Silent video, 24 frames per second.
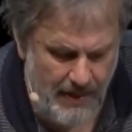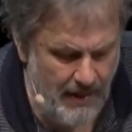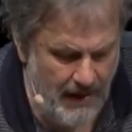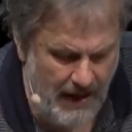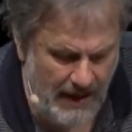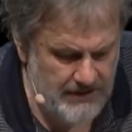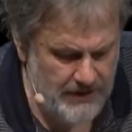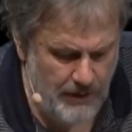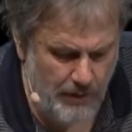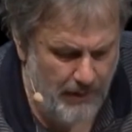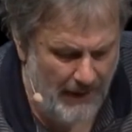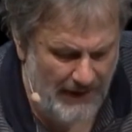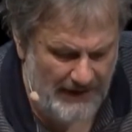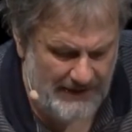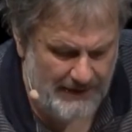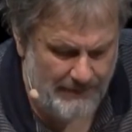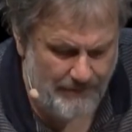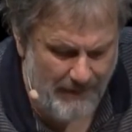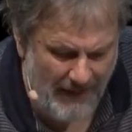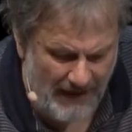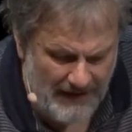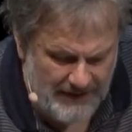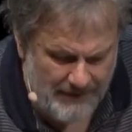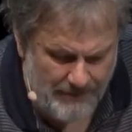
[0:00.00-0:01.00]
otherwise
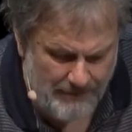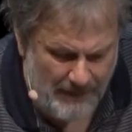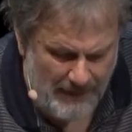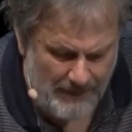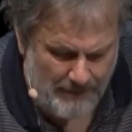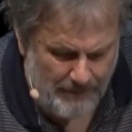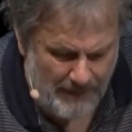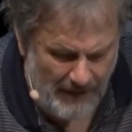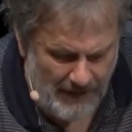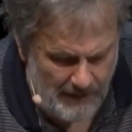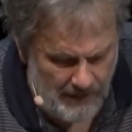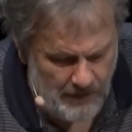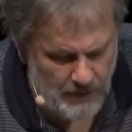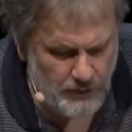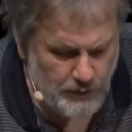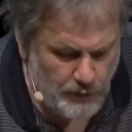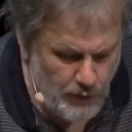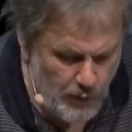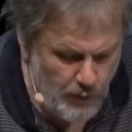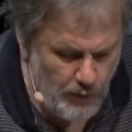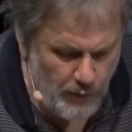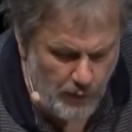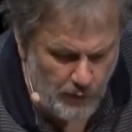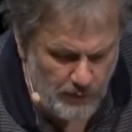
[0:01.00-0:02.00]
bad people
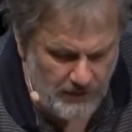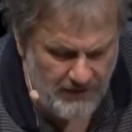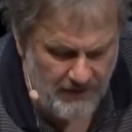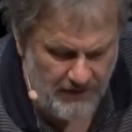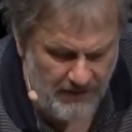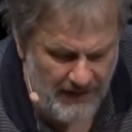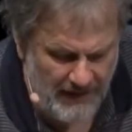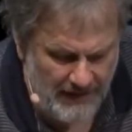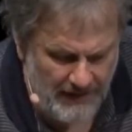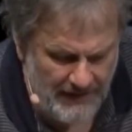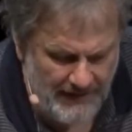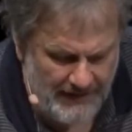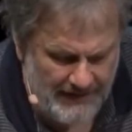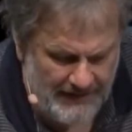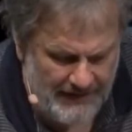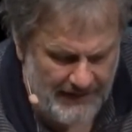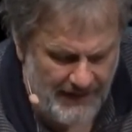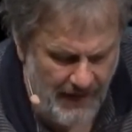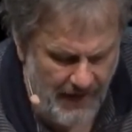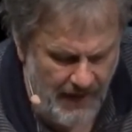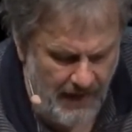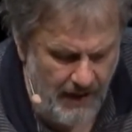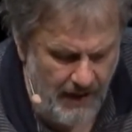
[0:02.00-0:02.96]
do good things.